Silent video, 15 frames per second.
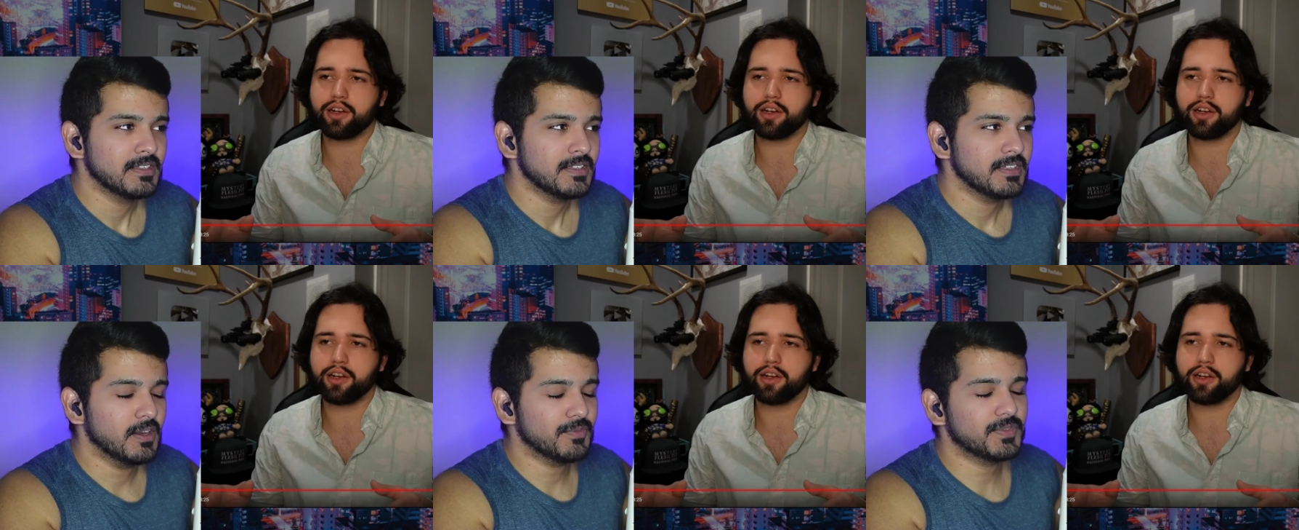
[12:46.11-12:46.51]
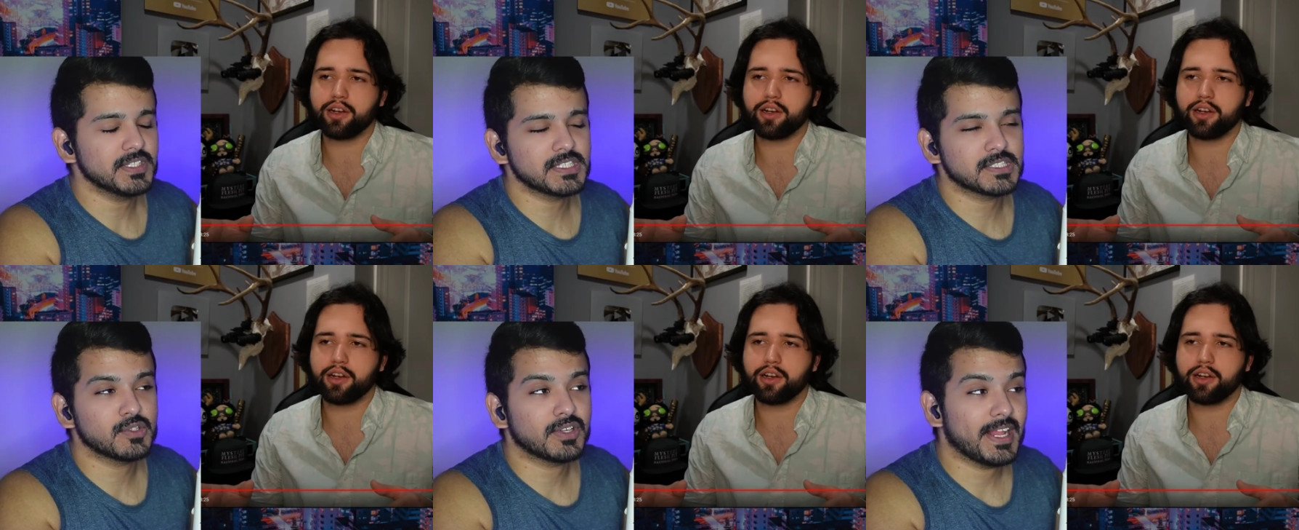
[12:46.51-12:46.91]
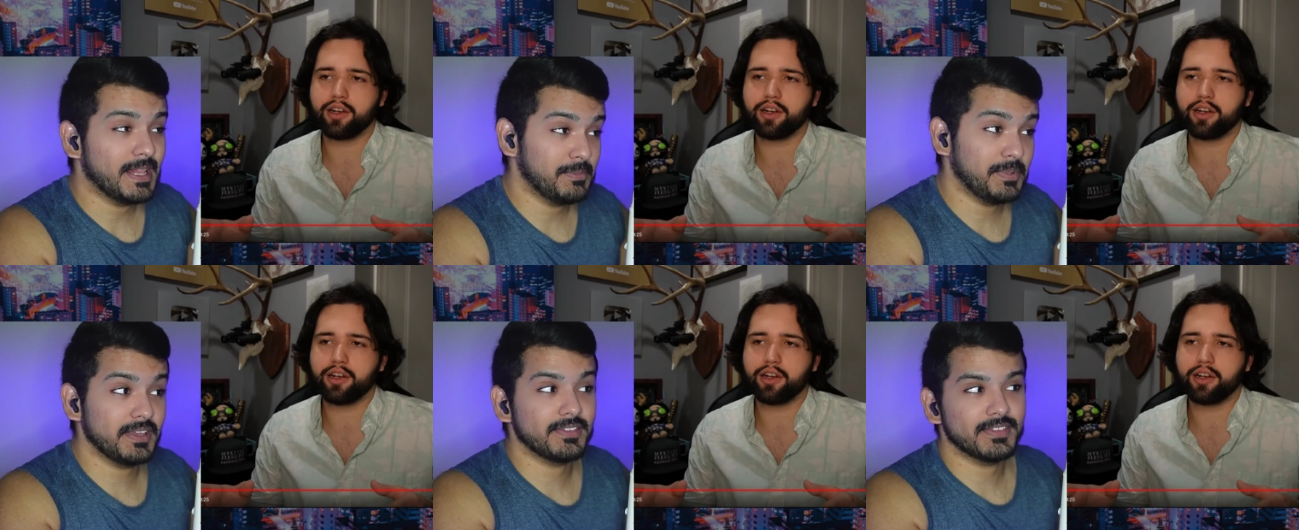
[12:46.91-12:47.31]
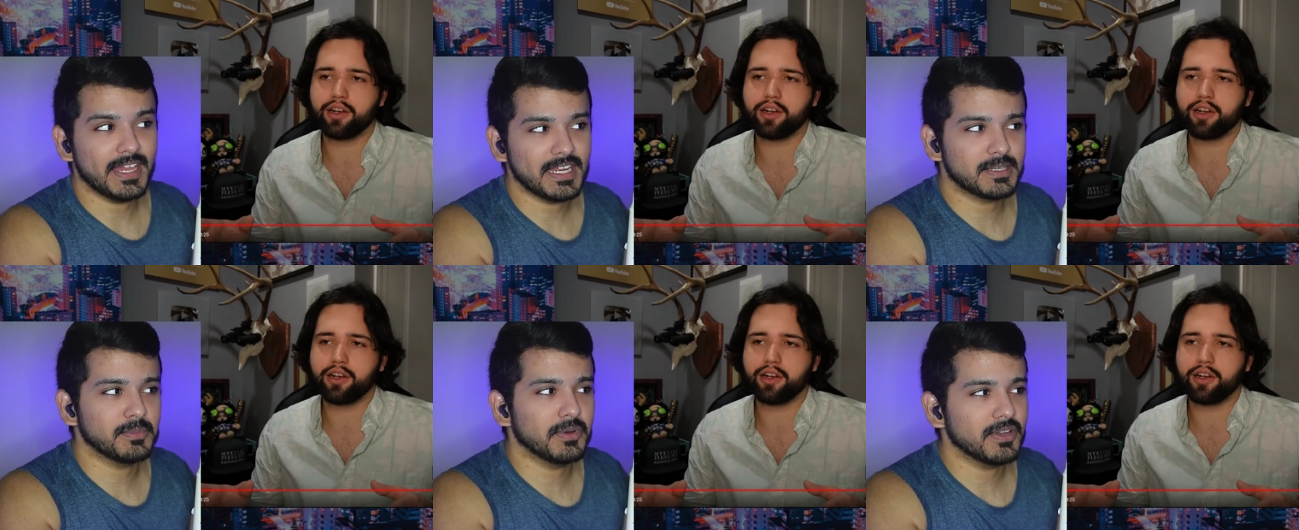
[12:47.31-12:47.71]
Speaker 1: if this is not helping
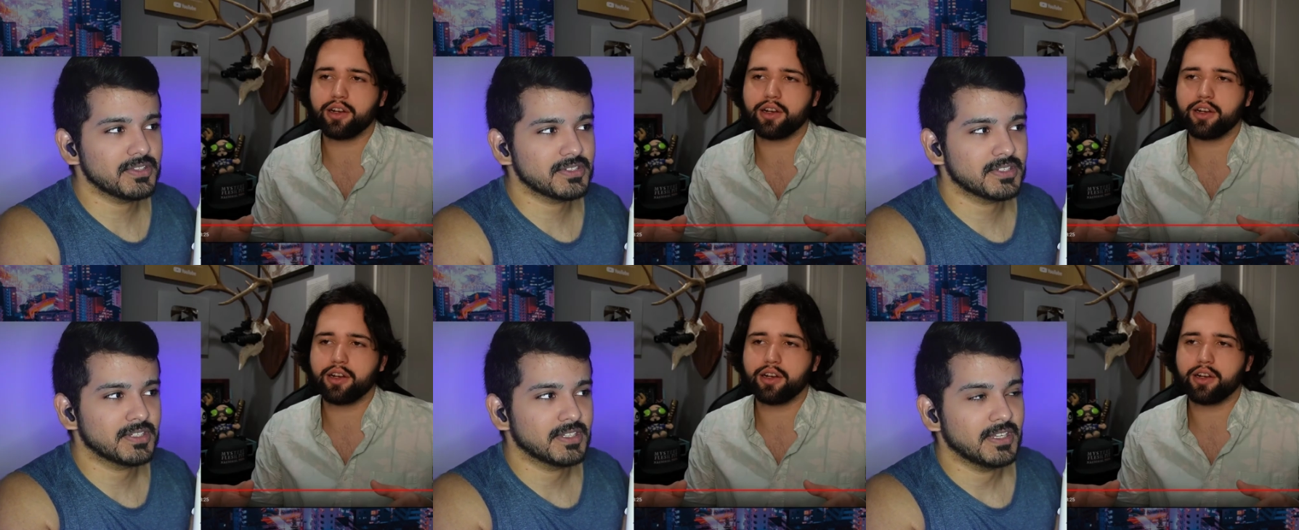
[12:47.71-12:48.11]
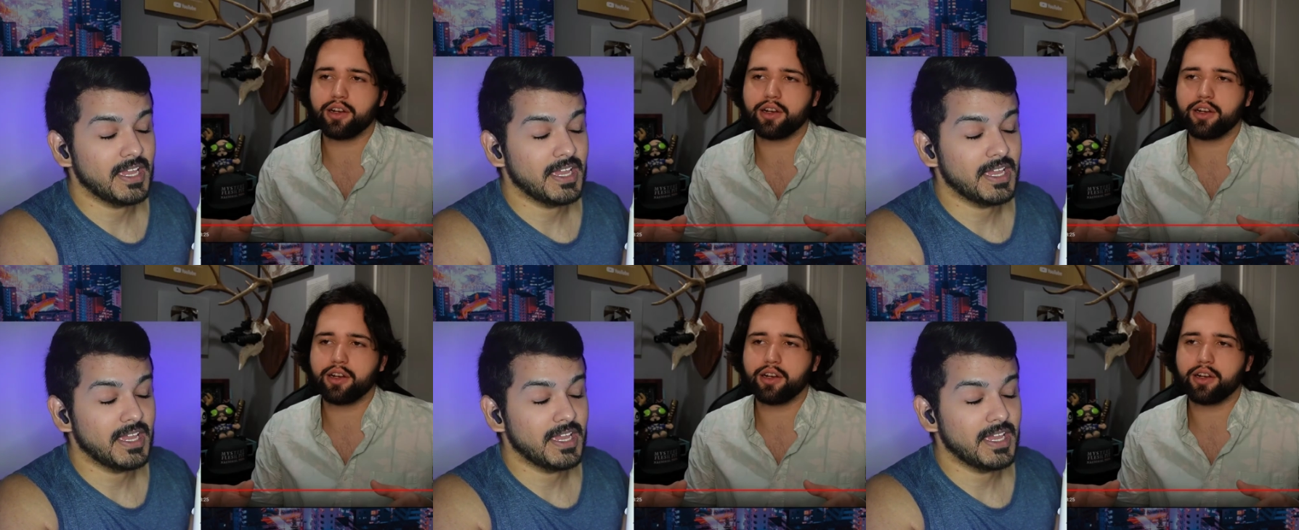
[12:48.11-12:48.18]
that much,